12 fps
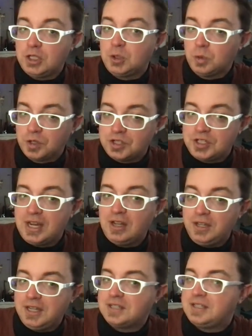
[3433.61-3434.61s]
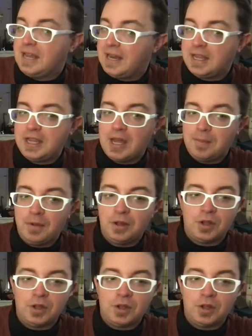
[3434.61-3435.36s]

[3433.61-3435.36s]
tours daily at 10 a.m., uh,